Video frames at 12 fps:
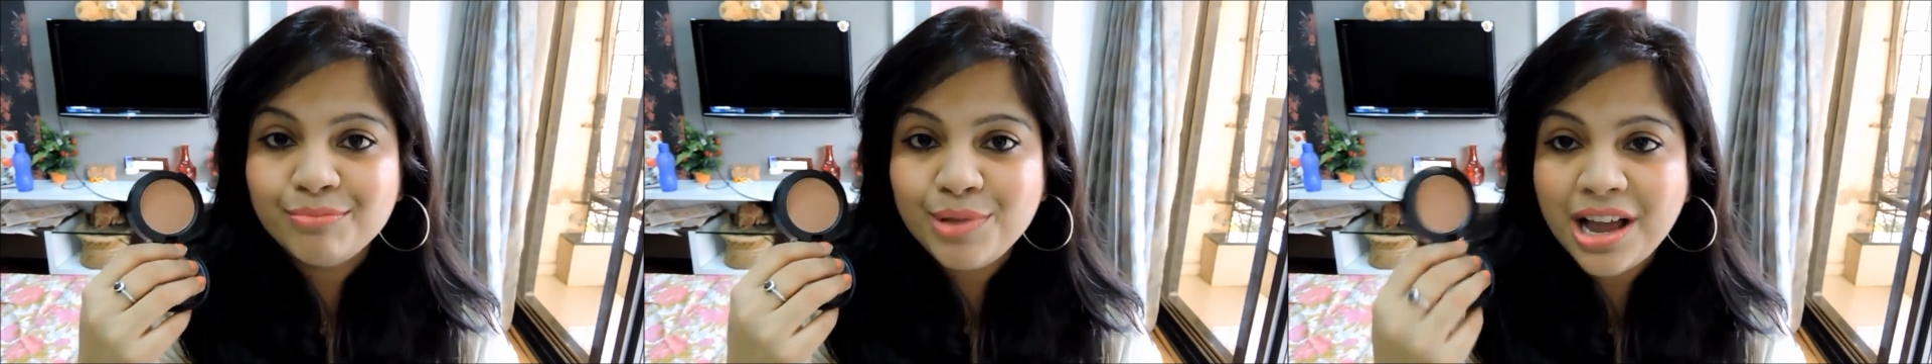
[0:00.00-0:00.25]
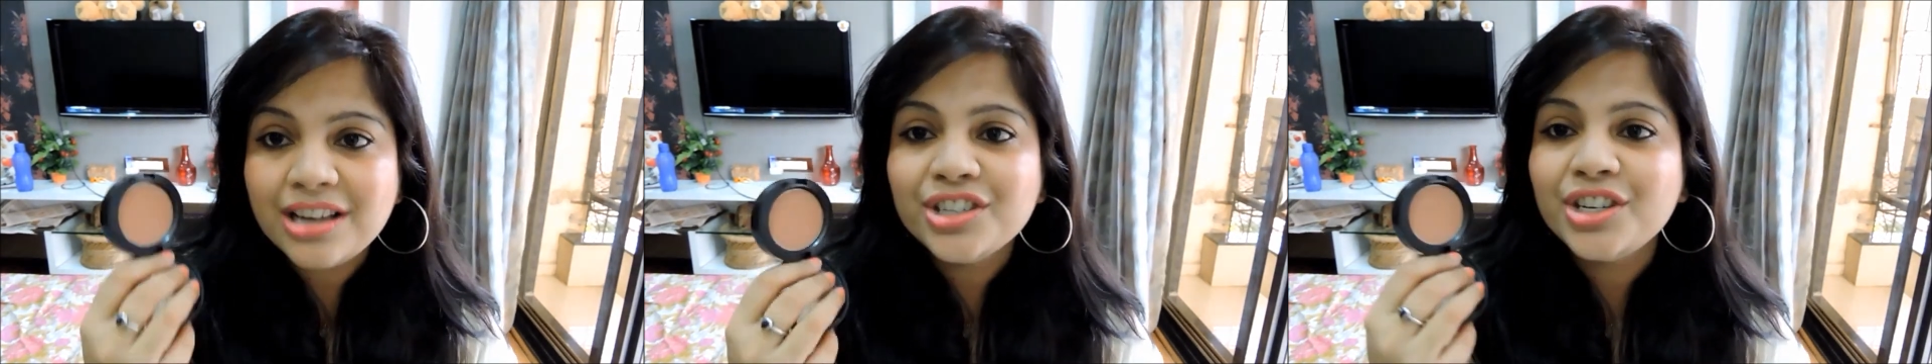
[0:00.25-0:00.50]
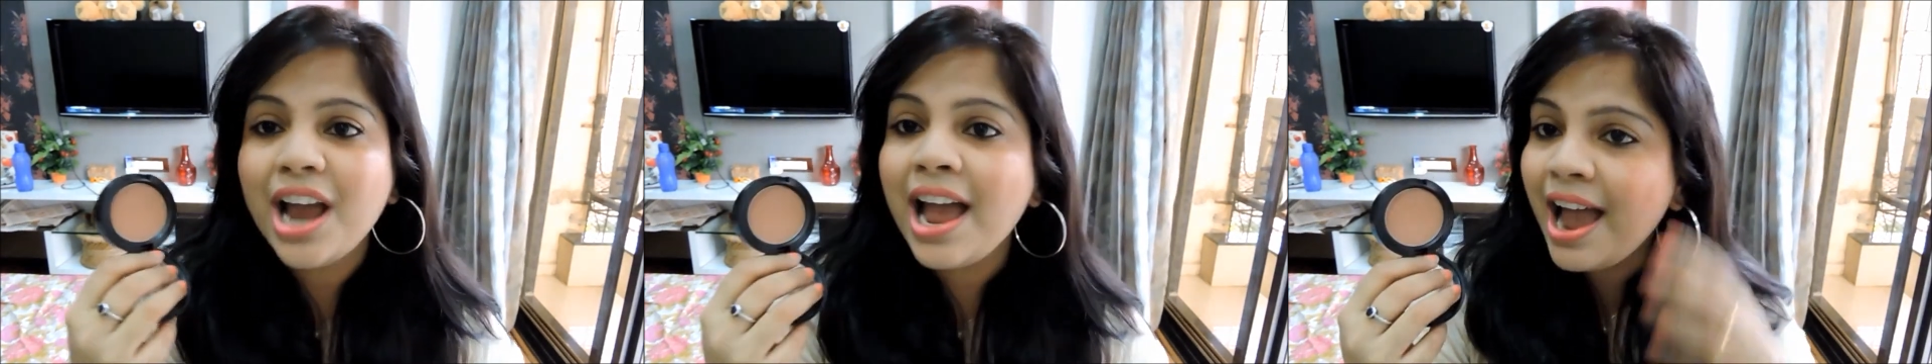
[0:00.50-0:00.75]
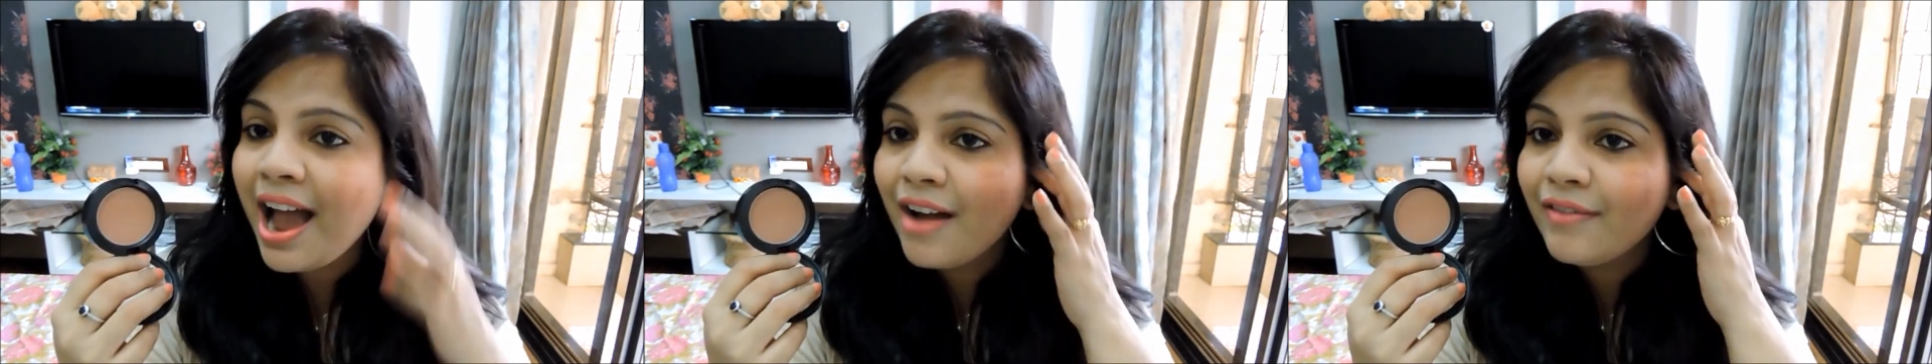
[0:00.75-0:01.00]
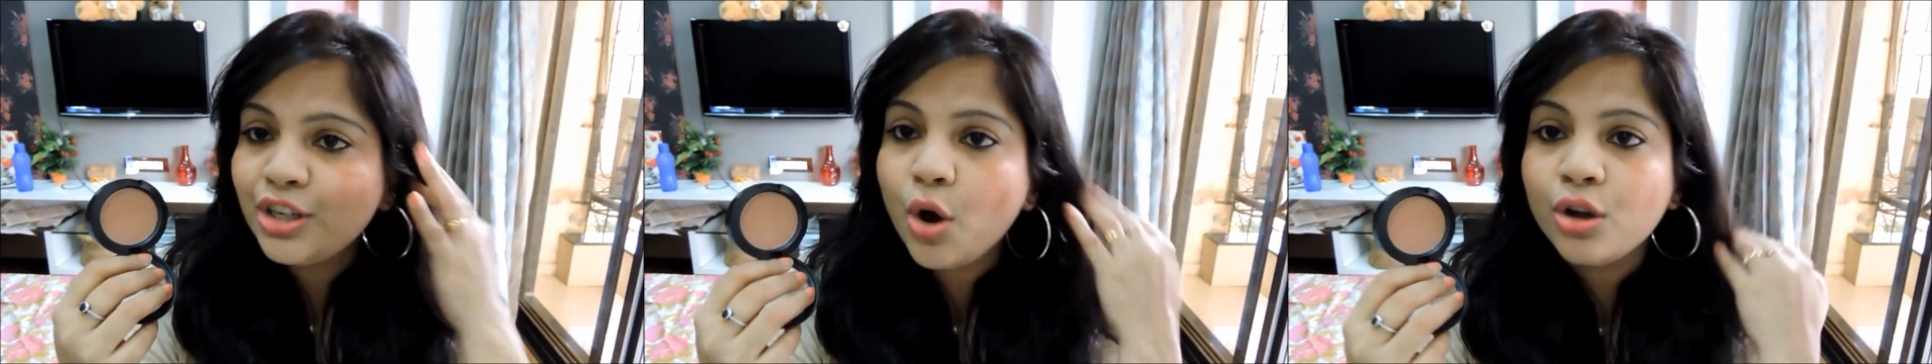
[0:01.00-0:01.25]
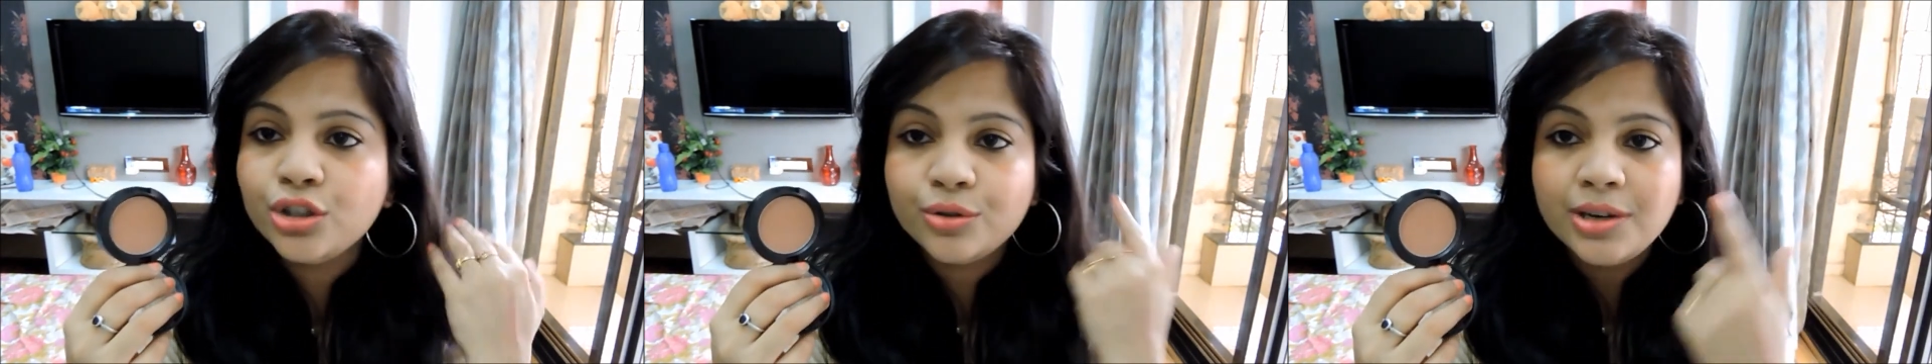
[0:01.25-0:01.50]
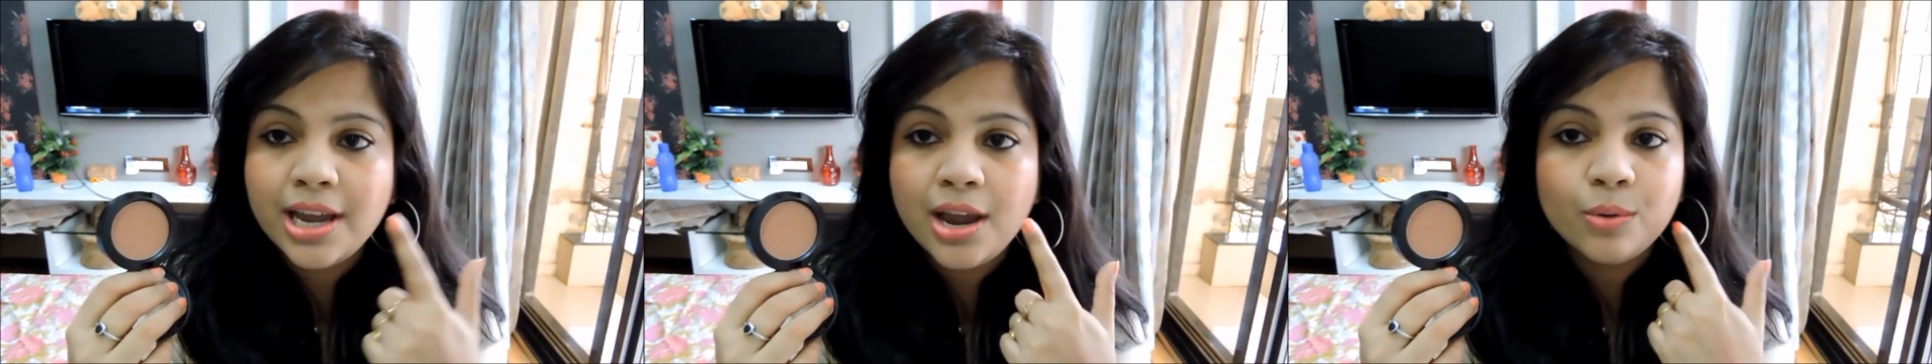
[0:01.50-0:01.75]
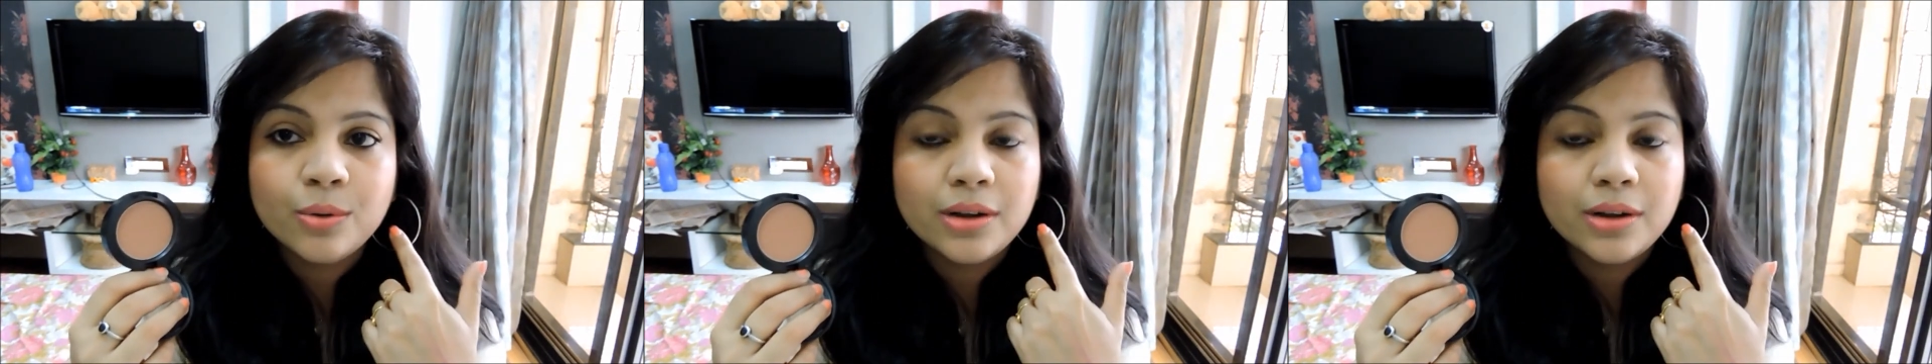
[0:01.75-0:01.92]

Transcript: blush i have it on today